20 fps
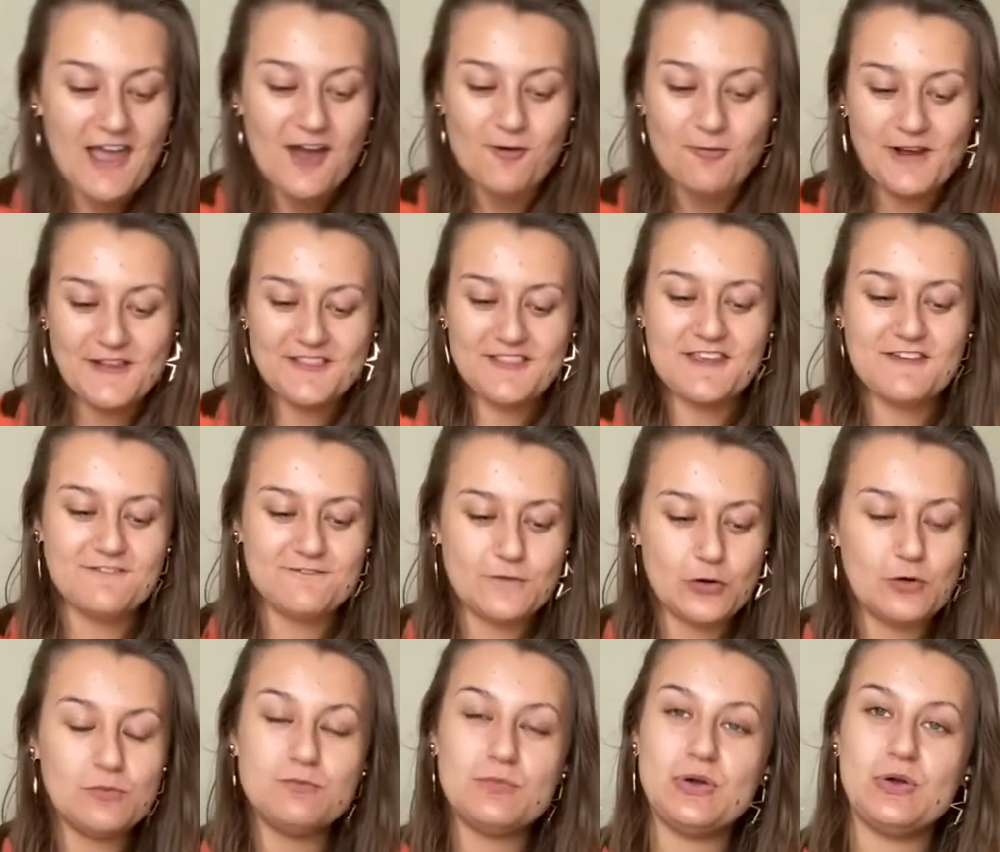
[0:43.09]
What the
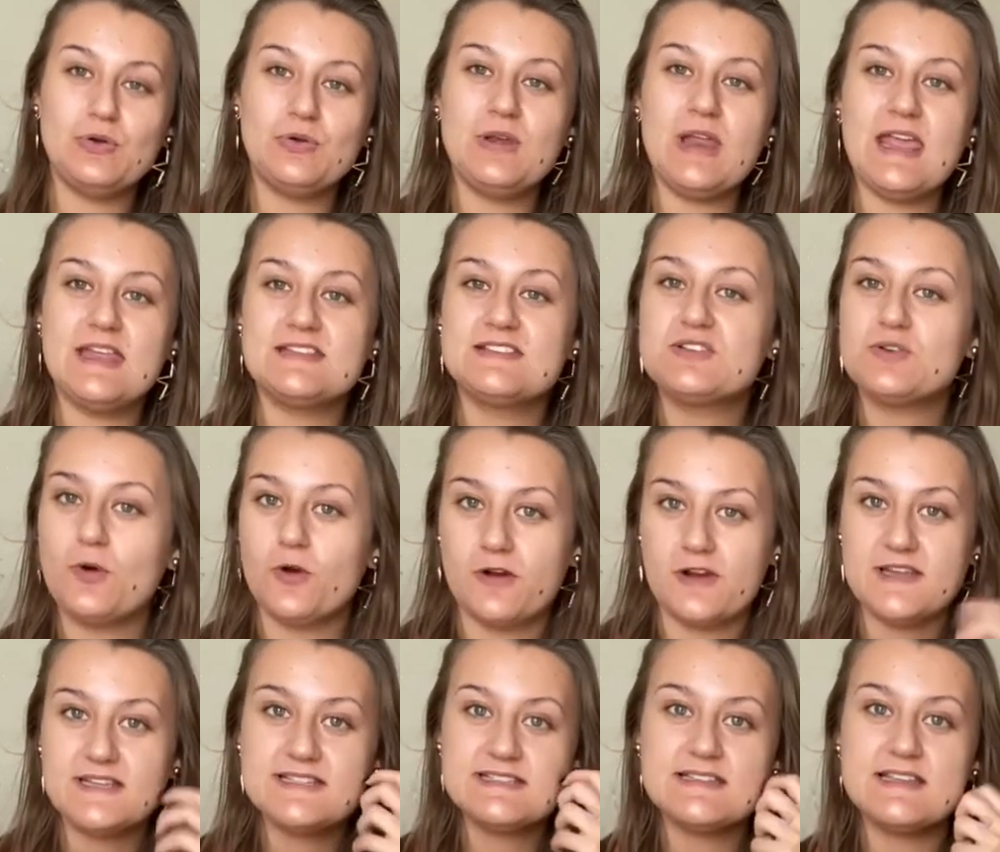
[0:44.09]
full moon in
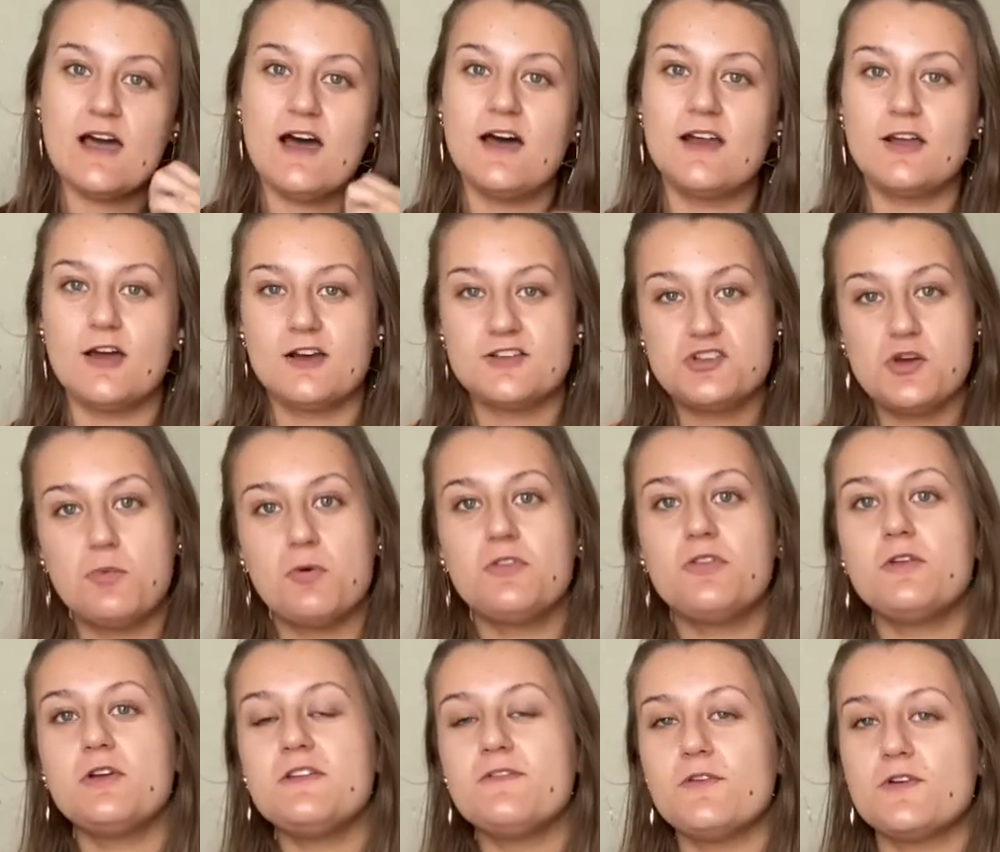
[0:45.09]
Taurus on October
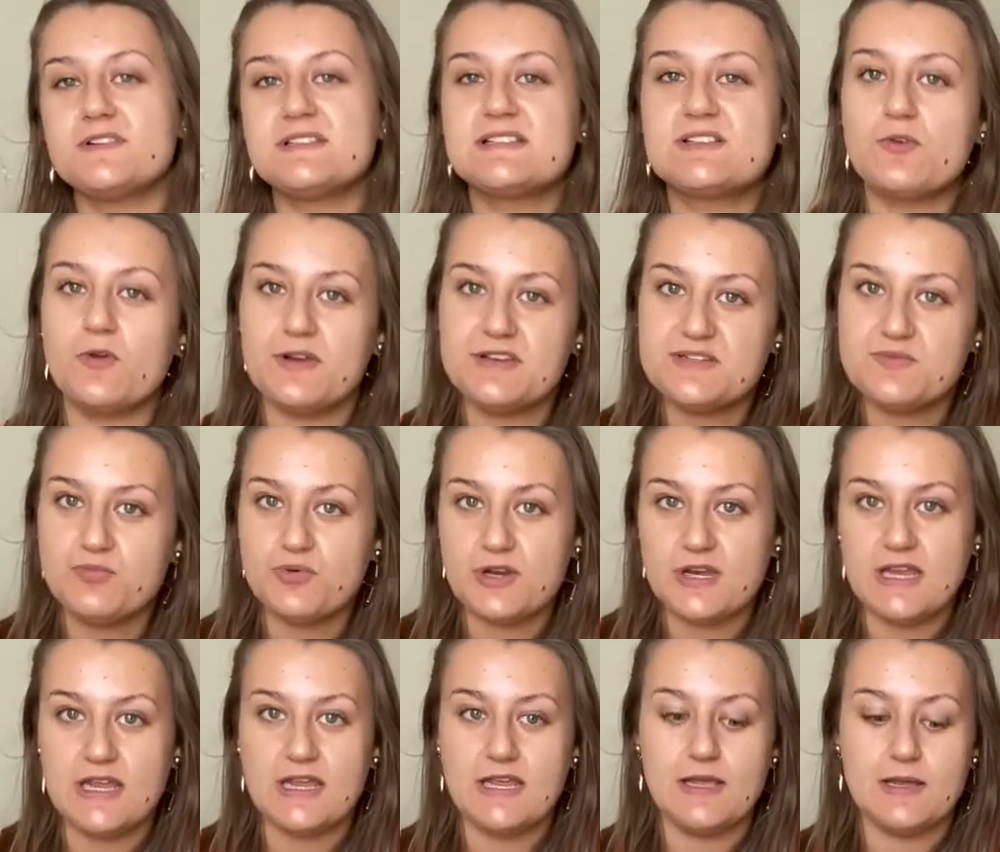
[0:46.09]
31st is going
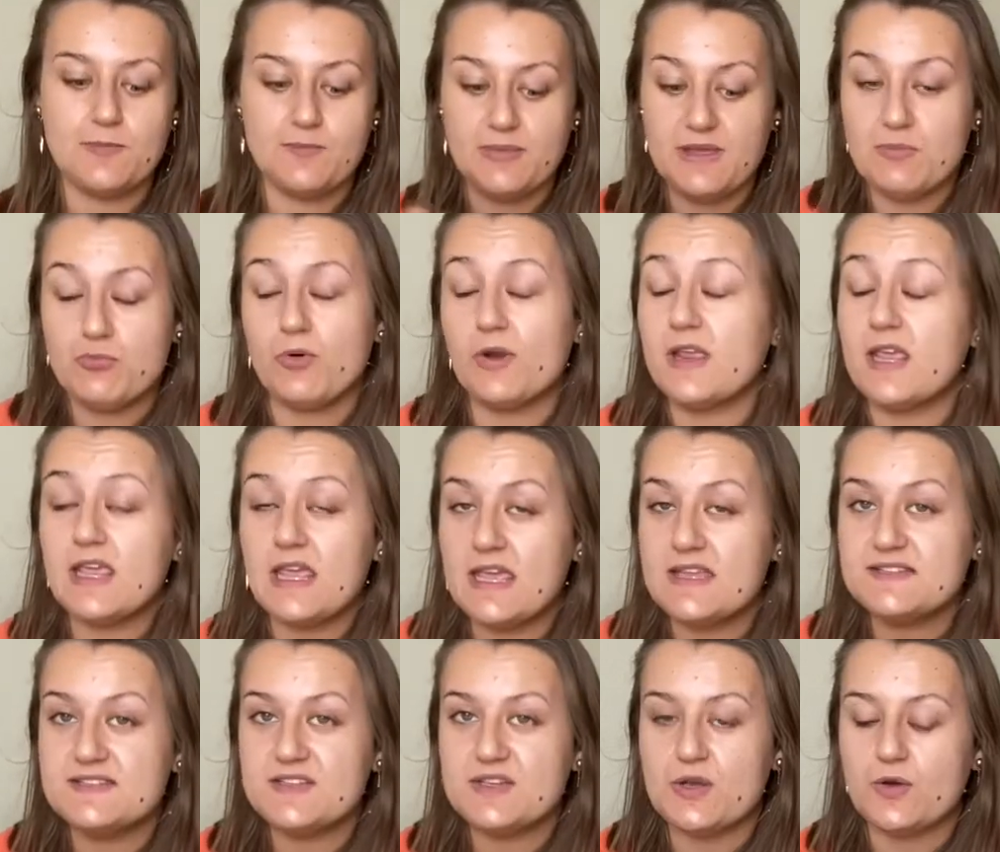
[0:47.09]
to be bringing
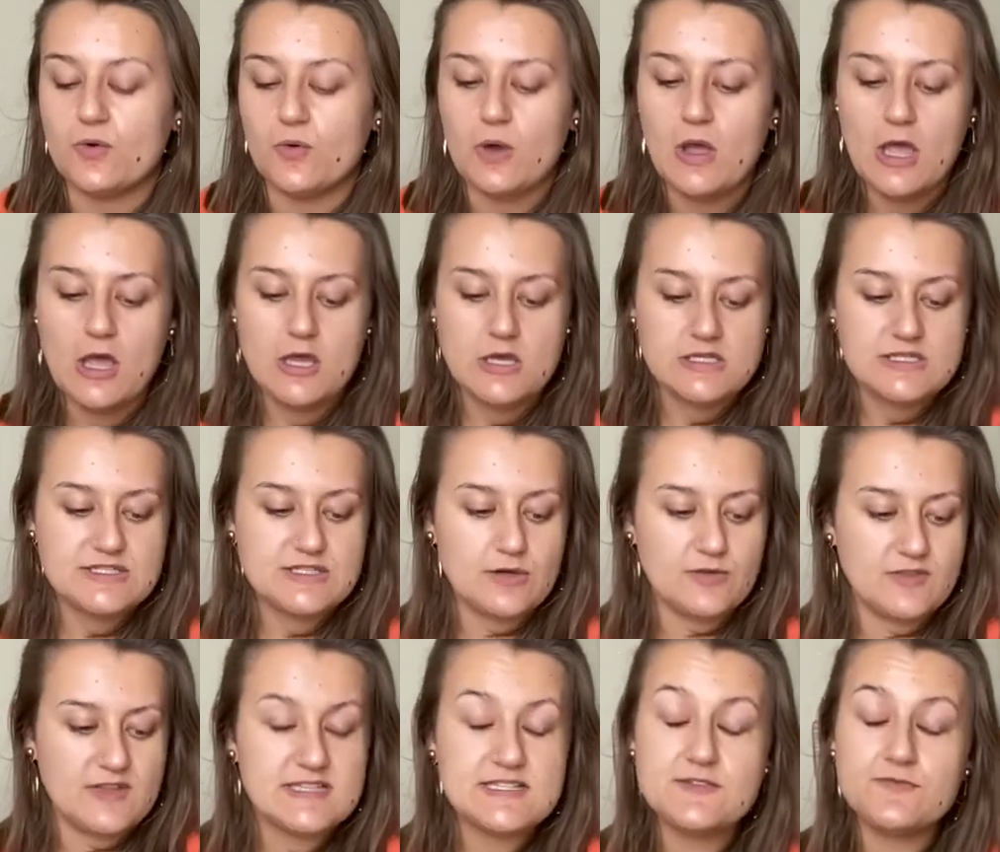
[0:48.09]
into you. So
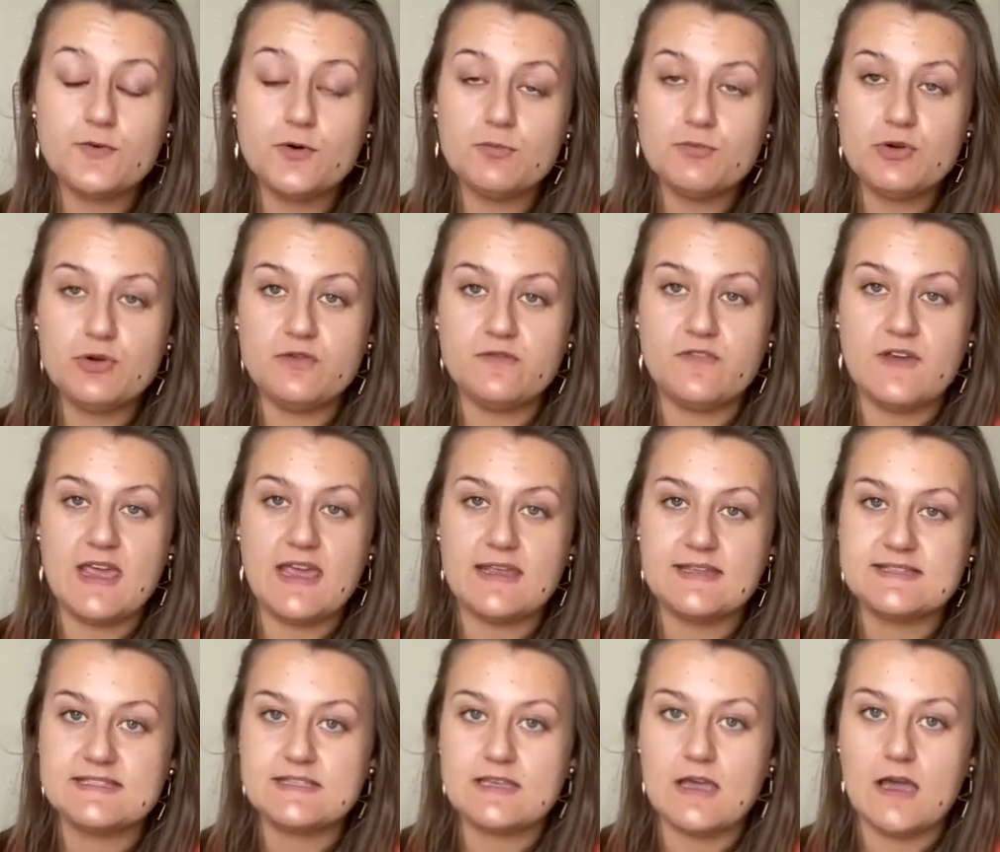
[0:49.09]
this full moon
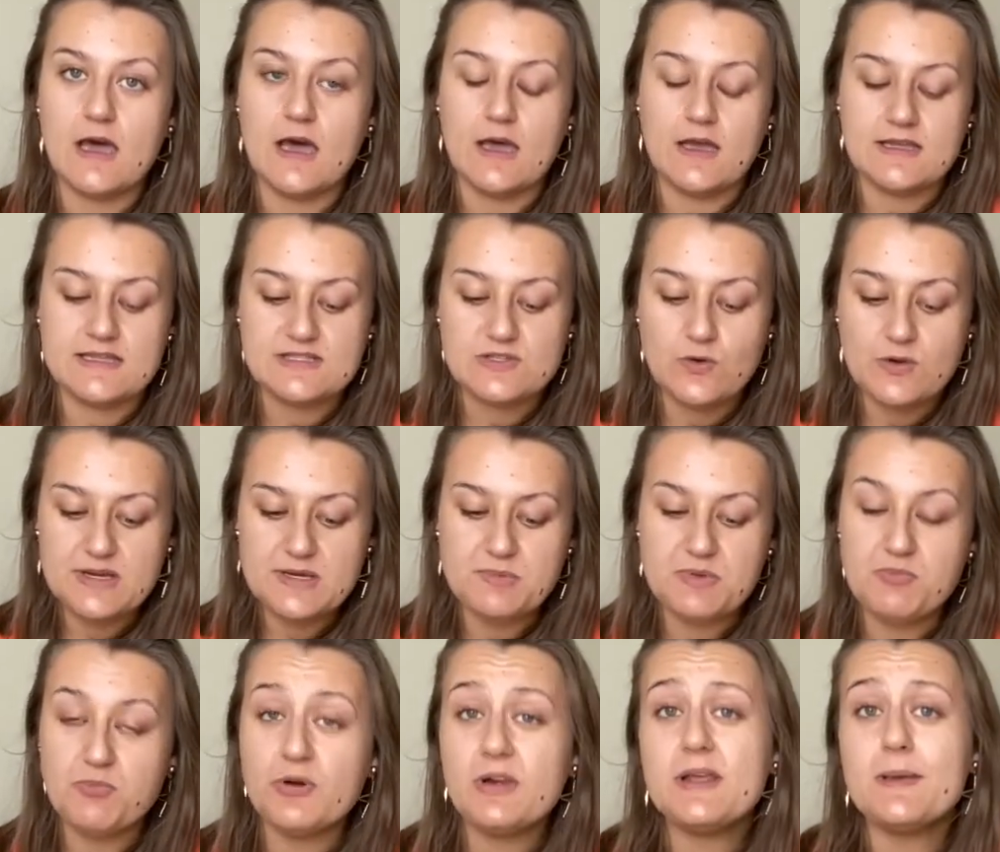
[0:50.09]
phase is going to be
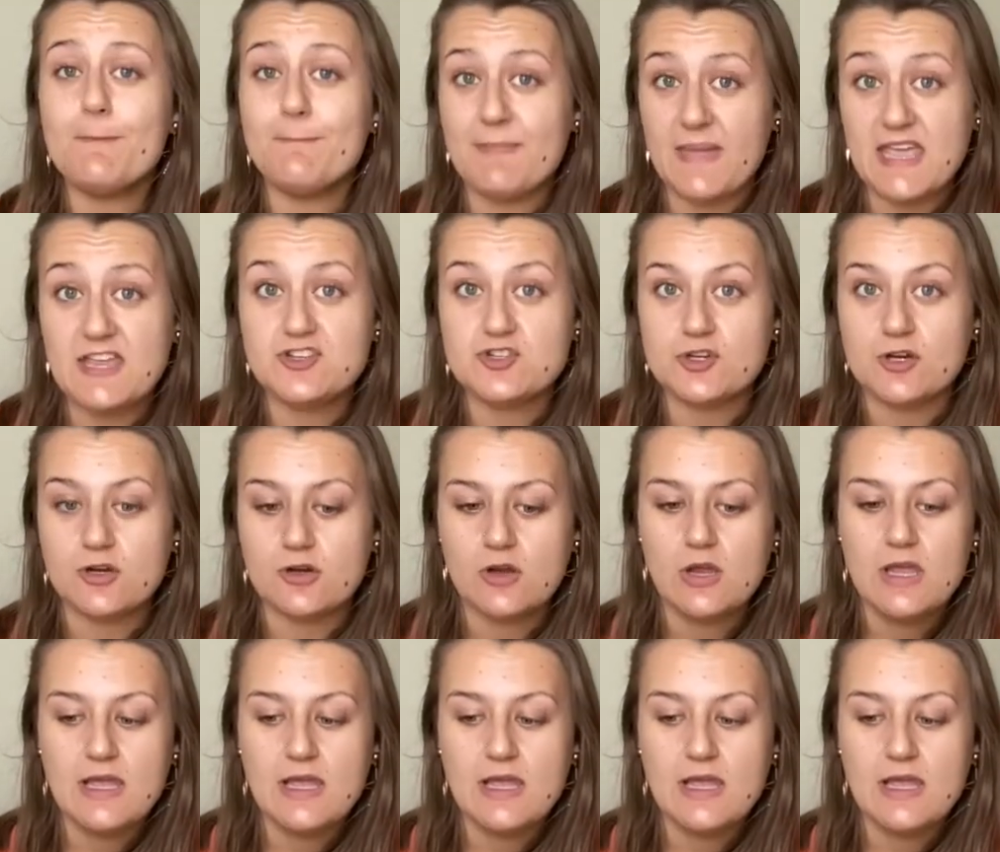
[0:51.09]
pretty major.